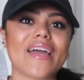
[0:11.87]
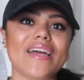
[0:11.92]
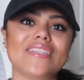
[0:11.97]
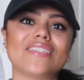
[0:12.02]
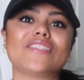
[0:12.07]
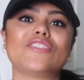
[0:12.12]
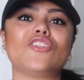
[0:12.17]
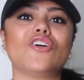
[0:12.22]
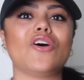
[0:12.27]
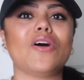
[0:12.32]

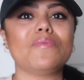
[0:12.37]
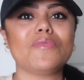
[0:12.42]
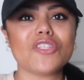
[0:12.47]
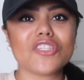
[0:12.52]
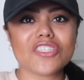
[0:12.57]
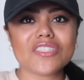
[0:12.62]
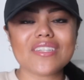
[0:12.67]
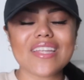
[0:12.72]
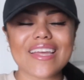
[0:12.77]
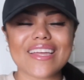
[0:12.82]
guys, so I'm
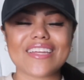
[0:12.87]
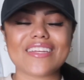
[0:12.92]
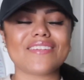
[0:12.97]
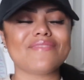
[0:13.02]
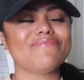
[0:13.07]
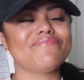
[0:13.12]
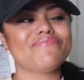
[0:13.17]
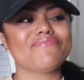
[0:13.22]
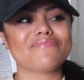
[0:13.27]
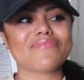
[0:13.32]
just like
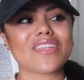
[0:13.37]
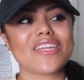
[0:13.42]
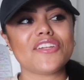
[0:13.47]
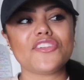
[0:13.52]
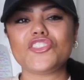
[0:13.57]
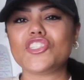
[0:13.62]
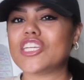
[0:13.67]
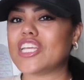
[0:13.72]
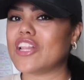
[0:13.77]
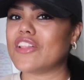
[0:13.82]
in
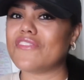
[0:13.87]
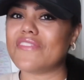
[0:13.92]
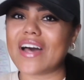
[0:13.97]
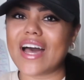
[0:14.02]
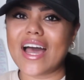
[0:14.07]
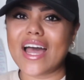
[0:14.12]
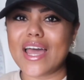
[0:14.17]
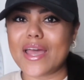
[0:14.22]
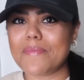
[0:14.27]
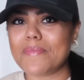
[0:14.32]
a chill
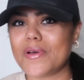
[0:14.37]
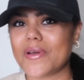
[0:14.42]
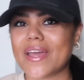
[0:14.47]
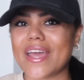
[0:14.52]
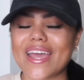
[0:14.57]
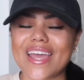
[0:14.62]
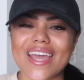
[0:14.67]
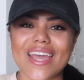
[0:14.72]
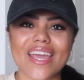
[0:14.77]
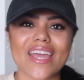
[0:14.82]
vibe,
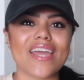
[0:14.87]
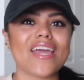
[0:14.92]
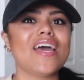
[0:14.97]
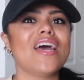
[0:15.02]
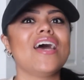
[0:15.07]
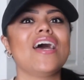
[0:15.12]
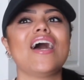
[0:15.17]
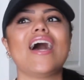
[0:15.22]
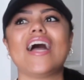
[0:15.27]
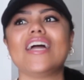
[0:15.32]
okay?
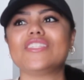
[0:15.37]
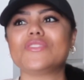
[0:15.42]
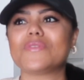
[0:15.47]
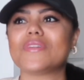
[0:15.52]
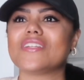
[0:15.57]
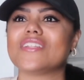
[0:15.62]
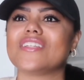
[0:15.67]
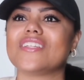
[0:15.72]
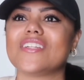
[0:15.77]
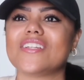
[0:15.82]
I just
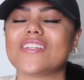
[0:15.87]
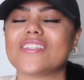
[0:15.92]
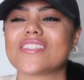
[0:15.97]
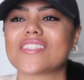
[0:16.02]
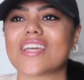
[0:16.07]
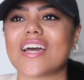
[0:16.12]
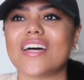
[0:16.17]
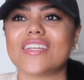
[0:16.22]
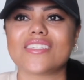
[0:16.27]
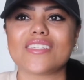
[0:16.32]
wanted to
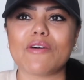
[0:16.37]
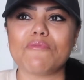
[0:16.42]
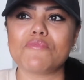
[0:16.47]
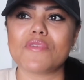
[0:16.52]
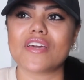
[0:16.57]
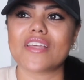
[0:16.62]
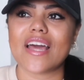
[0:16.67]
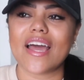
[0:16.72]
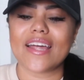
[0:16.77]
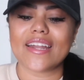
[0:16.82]
discuss
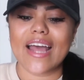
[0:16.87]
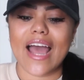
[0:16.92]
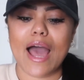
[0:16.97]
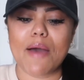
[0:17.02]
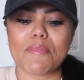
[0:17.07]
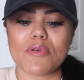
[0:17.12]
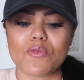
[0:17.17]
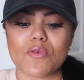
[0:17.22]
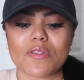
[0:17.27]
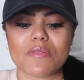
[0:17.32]
something that had
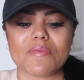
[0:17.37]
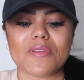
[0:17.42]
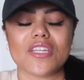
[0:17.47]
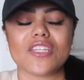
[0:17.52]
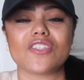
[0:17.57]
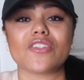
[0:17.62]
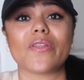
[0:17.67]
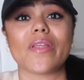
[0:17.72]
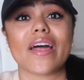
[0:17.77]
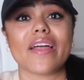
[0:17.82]
happened with
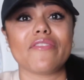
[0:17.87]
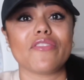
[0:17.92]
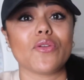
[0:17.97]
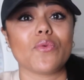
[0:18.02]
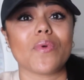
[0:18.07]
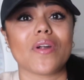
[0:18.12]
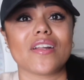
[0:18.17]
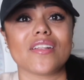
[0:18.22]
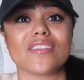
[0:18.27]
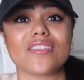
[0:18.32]
me so that if you
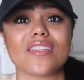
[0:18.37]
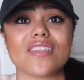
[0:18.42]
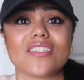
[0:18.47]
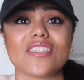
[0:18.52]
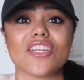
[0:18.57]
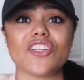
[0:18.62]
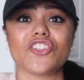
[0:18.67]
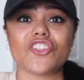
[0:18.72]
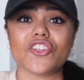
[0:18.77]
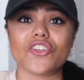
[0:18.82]
run into
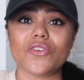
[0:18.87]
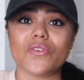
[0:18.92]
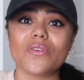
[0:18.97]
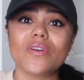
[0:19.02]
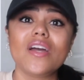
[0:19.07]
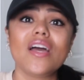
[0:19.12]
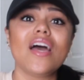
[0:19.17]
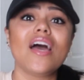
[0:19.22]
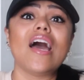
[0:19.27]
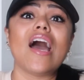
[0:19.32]
this
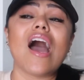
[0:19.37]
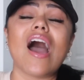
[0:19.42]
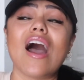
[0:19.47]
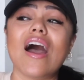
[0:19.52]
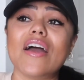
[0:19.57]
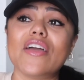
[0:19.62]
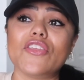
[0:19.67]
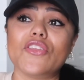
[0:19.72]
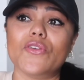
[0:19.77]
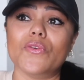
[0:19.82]
issue,
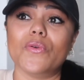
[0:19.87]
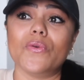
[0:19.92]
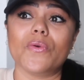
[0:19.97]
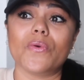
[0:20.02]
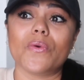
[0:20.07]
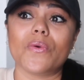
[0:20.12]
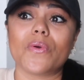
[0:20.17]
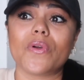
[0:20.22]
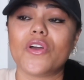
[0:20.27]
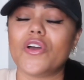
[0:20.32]

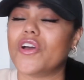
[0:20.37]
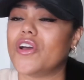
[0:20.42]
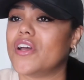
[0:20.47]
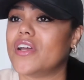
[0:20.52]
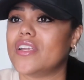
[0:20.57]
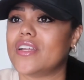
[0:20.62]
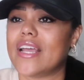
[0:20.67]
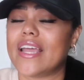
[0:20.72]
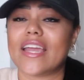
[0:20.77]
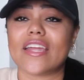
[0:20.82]
you
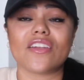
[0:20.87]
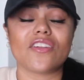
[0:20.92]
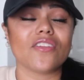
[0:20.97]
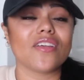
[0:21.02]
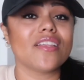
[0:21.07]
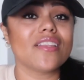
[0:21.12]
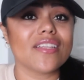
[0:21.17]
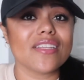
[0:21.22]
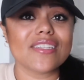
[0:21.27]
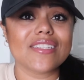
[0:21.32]
could
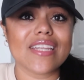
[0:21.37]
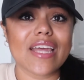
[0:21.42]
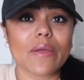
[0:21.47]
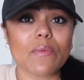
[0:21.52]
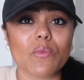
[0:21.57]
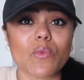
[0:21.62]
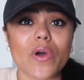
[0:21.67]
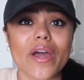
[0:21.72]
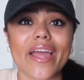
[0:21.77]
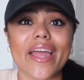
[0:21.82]
handle it the
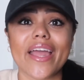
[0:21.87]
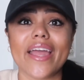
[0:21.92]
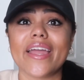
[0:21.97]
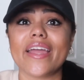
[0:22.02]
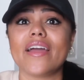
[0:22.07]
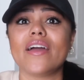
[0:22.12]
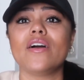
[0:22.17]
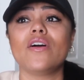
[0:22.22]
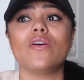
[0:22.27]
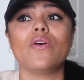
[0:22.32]
same
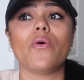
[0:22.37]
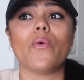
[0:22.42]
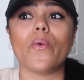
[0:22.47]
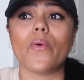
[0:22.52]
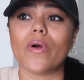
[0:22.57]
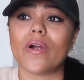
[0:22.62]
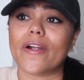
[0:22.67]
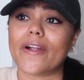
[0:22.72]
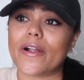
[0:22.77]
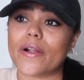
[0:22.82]
way
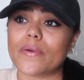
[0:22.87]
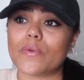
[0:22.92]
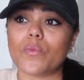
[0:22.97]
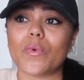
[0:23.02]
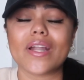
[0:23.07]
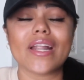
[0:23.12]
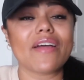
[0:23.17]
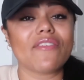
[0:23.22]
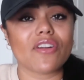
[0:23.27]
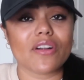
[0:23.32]
or
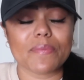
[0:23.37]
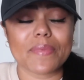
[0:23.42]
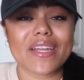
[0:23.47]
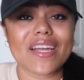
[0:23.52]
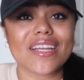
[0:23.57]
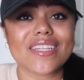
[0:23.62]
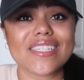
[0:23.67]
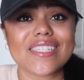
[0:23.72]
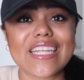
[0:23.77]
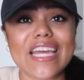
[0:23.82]
whatever,
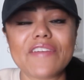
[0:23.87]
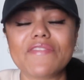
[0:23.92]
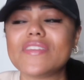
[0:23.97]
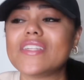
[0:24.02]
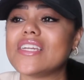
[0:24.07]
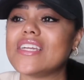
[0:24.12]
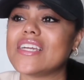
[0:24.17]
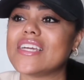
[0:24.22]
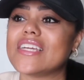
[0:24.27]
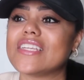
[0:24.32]
because
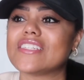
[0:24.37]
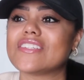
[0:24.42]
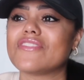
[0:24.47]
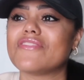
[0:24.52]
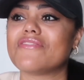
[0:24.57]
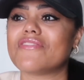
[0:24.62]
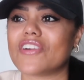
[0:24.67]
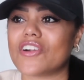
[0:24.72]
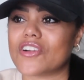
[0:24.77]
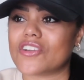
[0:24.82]
safety is
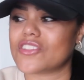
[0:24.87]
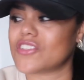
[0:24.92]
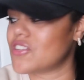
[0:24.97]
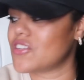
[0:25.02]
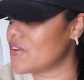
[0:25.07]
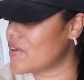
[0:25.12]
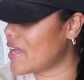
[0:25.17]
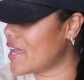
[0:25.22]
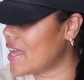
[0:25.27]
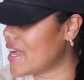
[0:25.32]
first,
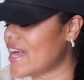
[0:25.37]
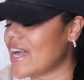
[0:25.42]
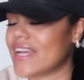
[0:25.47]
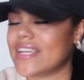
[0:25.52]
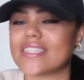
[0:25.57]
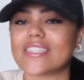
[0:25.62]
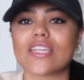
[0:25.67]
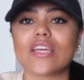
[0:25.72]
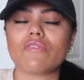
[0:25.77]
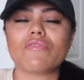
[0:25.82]
okay
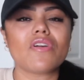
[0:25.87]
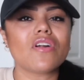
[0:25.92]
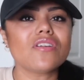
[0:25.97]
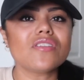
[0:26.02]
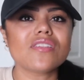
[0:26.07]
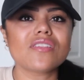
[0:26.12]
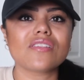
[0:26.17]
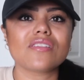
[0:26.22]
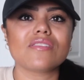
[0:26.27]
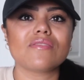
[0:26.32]
guys?
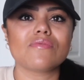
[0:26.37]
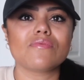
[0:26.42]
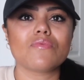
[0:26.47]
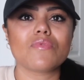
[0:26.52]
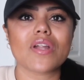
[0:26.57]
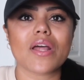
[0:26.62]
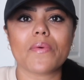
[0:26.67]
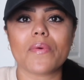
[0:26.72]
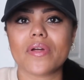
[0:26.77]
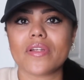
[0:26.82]
First,
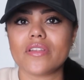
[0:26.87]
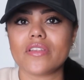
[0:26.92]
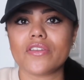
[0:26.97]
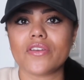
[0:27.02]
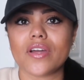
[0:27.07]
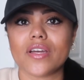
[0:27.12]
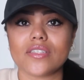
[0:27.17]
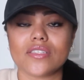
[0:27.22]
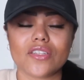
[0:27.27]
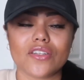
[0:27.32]
what I want
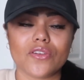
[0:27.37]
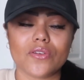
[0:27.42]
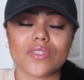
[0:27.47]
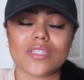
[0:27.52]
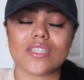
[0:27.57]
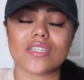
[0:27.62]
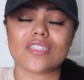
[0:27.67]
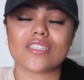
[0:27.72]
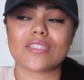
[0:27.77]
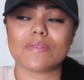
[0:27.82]
you guys to do is
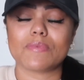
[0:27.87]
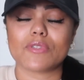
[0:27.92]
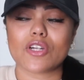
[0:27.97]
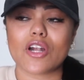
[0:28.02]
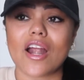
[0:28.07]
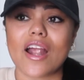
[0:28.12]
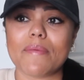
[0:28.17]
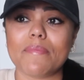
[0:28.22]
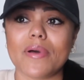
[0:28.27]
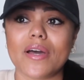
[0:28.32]
hit the
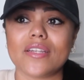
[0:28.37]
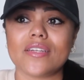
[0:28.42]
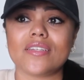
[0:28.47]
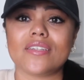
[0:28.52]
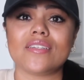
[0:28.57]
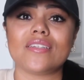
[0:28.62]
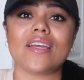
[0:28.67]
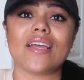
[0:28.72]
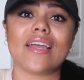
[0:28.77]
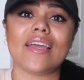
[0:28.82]
subscribe
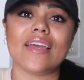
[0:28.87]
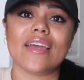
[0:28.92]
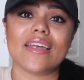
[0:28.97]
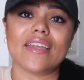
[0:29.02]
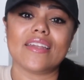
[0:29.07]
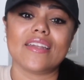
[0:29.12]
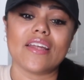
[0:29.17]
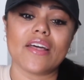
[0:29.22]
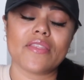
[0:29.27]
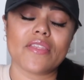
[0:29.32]
button
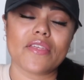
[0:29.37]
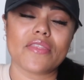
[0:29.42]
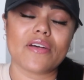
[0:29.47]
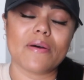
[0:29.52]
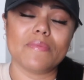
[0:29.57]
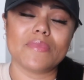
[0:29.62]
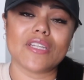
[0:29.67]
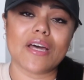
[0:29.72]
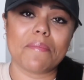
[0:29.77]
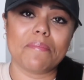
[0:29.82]
and the
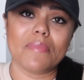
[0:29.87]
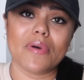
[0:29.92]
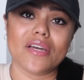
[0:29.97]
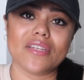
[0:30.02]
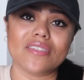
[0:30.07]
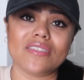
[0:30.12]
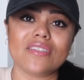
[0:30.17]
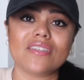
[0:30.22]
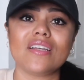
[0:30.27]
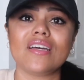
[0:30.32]
thumbs up
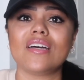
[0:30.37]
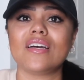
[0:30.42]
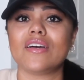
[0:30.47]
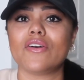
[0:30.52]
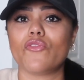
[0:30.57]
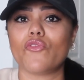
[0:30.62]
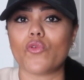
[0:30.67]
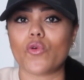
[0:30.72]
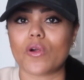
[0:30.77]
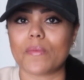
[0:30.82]
button
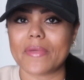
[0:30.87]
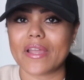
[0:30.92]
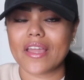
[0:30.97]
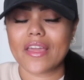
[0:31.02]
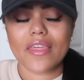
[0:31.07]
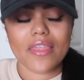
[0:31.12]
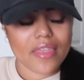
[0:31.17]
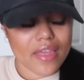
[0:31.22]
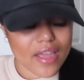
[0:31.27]
for me,